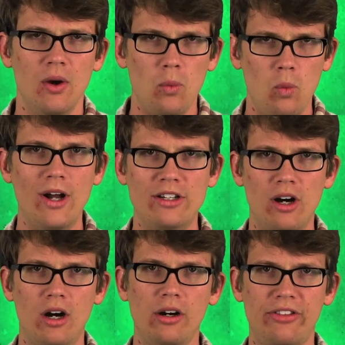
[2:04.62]
What
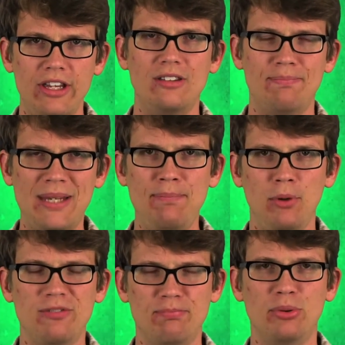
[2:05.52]
are these
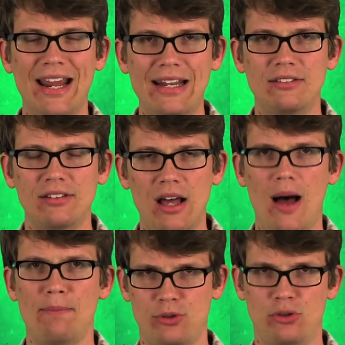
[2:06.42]
people's brains up